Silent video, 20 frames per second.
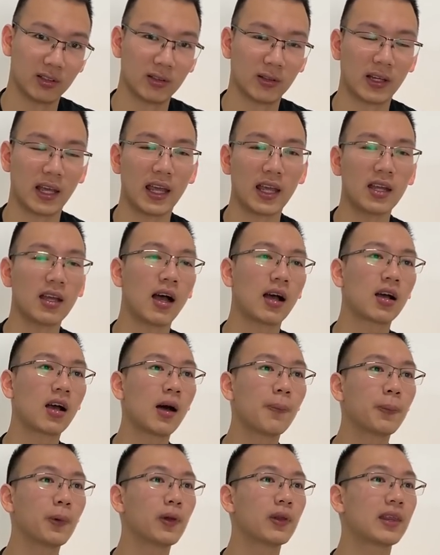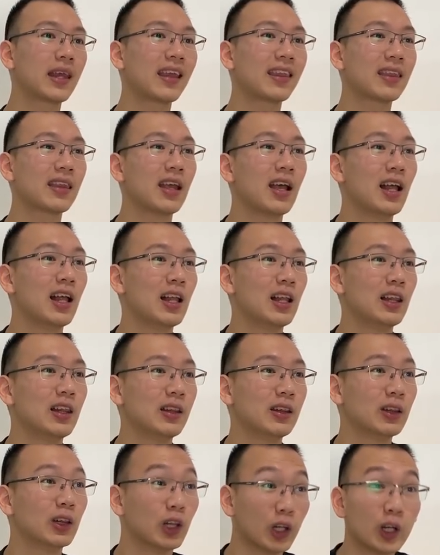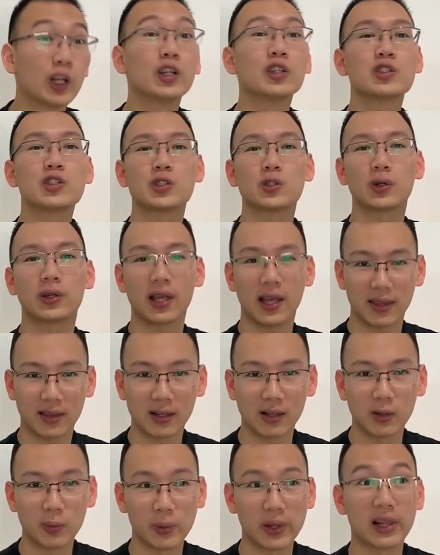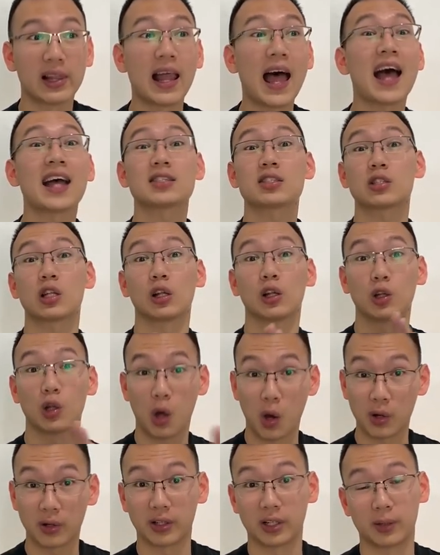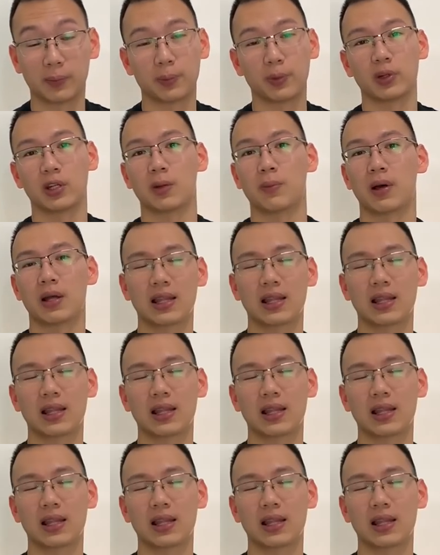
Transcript: Okay? A couple that learns together will last longer po, diba?